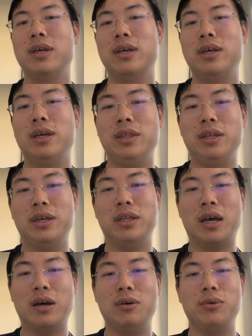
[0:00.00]
And then
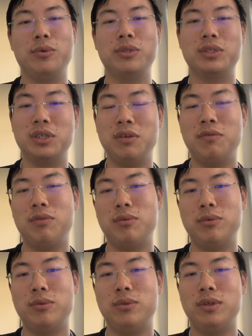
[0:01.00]
how do we sieve
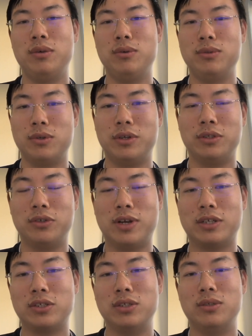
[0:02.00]
through the user
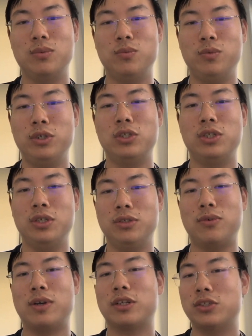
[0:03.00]
interactions? Which
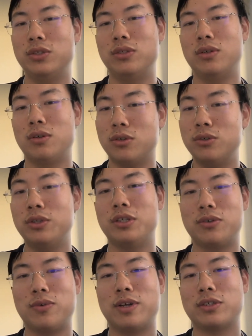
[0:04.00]
interactions are good
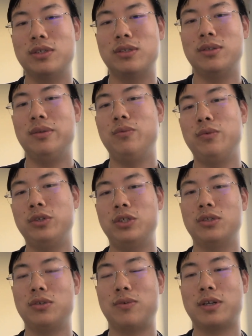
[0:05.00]
interactions and which
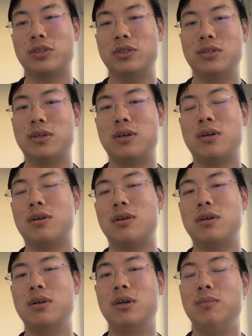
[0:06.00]
interactions are
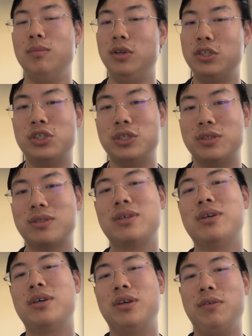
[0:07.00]
malicious?
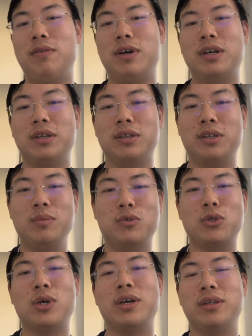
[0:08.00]
If I keep
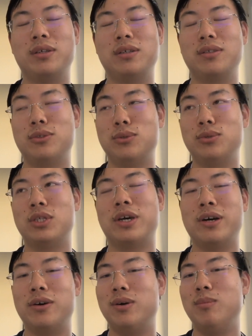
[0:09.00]
trying to
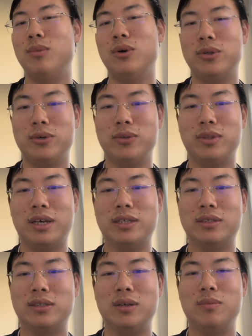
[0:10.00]
tell a model that
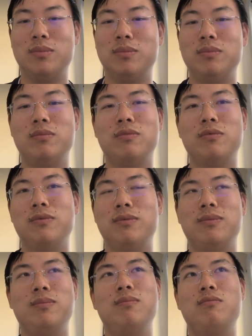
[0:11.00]
some
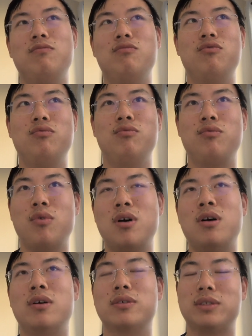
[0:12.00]

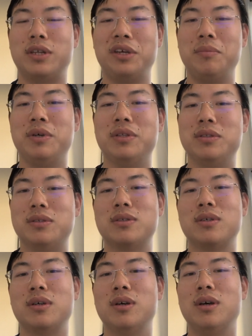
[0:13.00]
wrong statements,
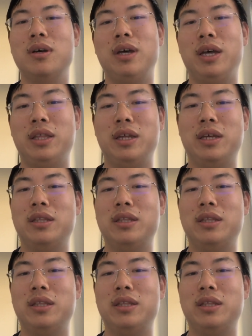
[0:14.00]
and then